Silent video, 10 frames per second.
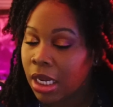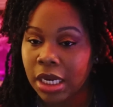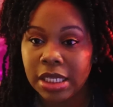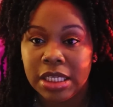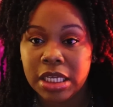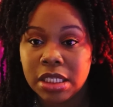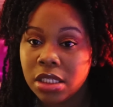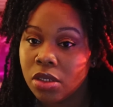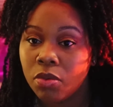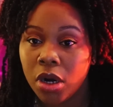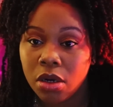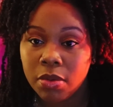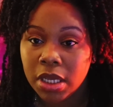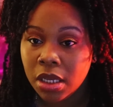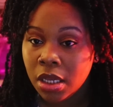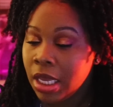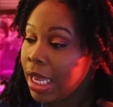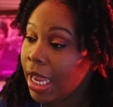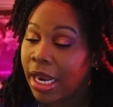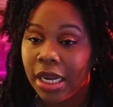it is easy to work with,
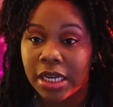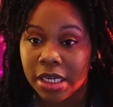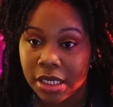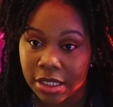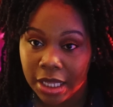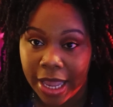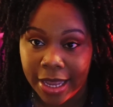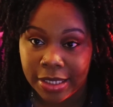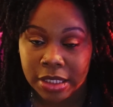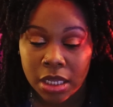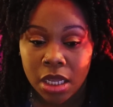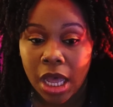and it does last.